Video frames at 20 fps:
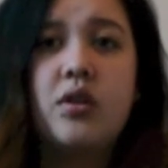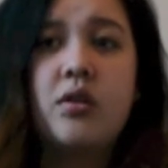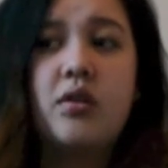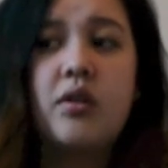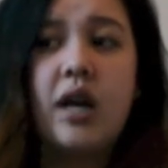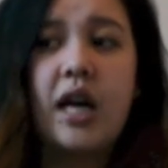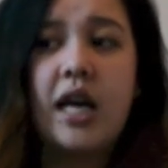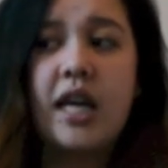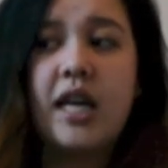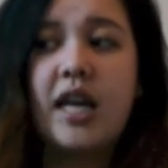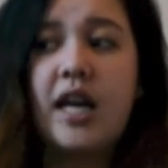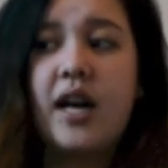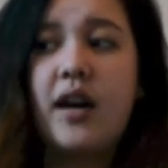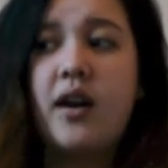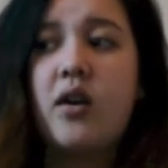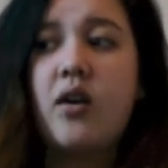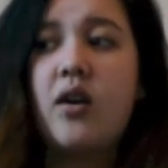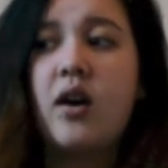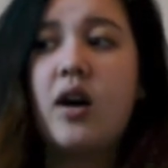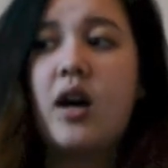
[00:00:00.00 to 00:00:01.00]
right
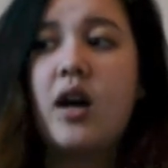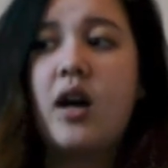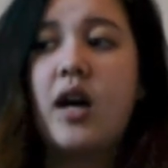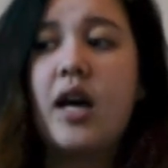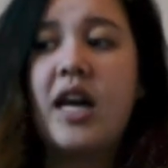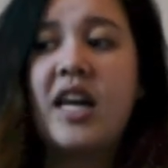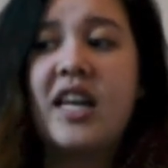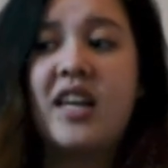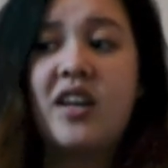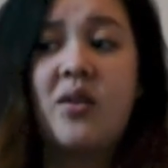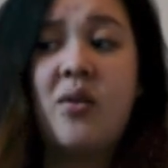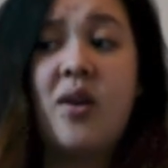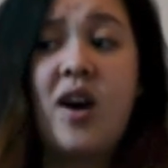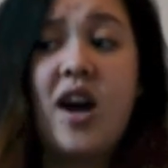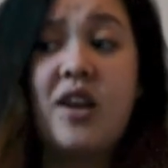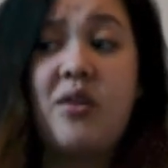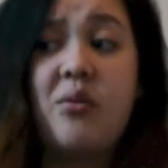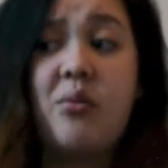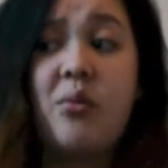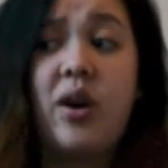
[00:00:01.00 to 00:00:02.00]
now, and
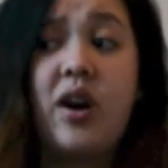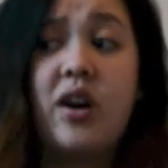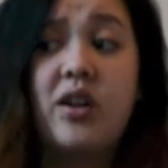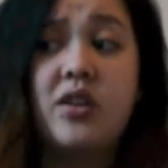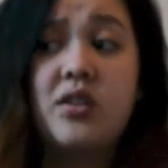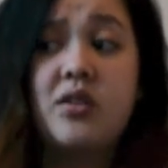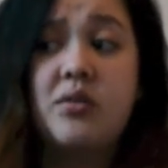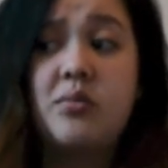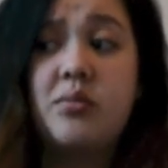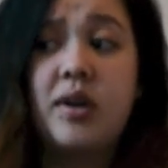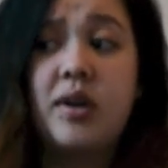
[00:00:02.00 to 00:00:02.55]
quite rushed,